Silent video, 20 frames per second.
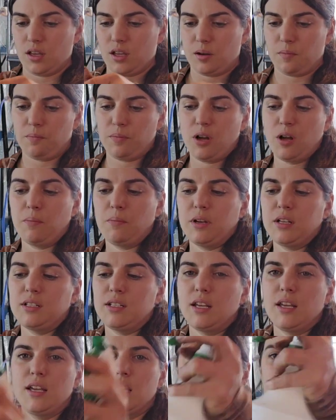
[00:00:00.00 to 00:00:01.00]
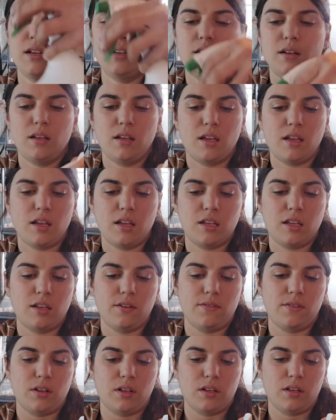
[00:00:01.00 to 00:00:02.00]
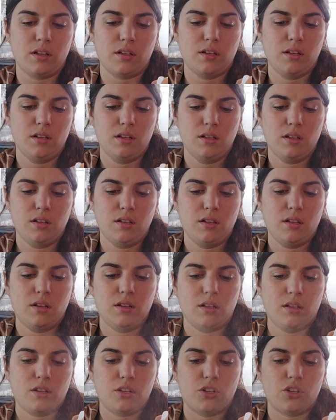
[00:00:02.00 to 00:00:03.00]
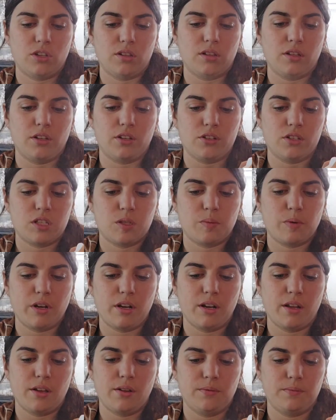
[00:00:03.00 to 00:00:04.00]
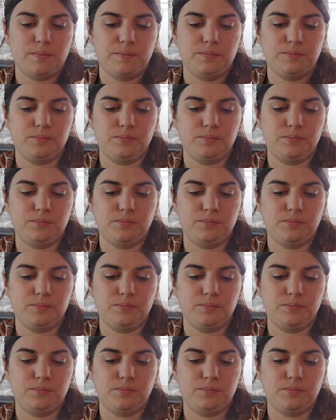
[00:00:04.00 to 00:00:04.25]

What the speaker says: And pop my tag in and give it a good little spray down.